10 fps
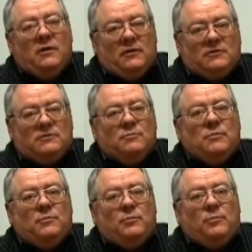There's
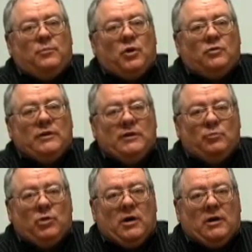some
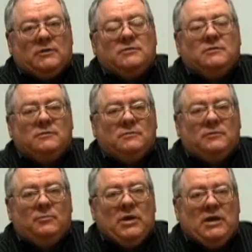protein products,
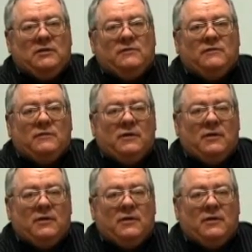the beans,